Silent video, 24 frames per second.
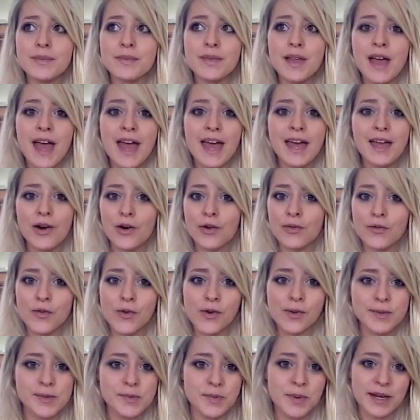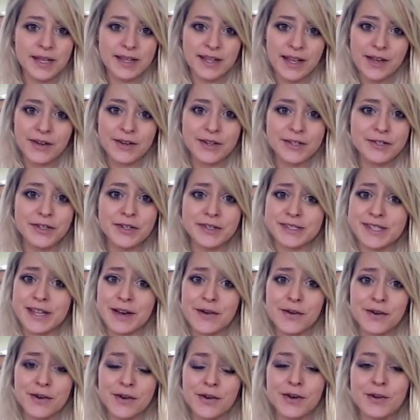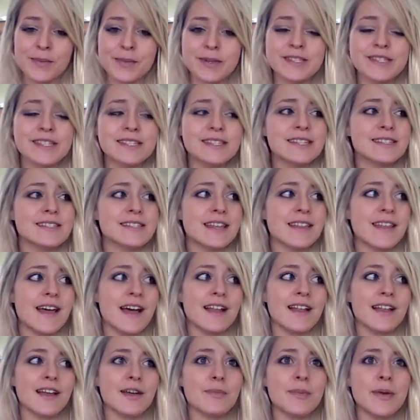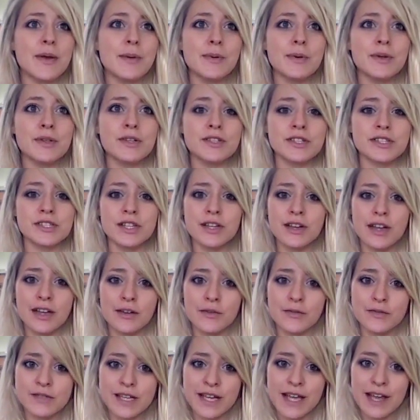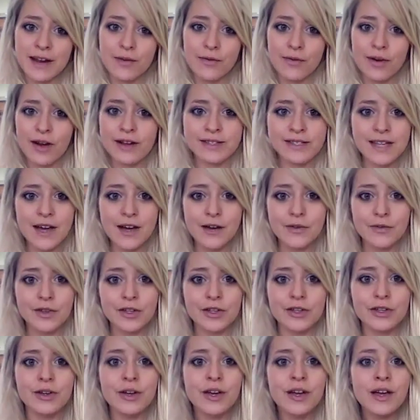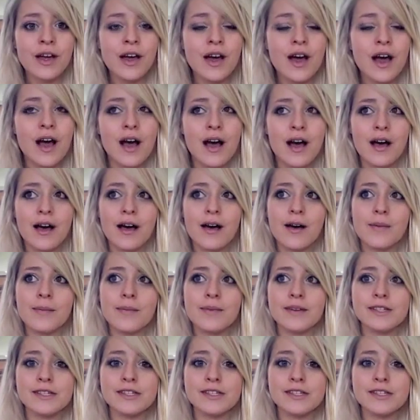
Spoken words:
Hate on Formspring, they only do because they're anonymous. It's things like that. Like, people are just looking to get a rise out of you.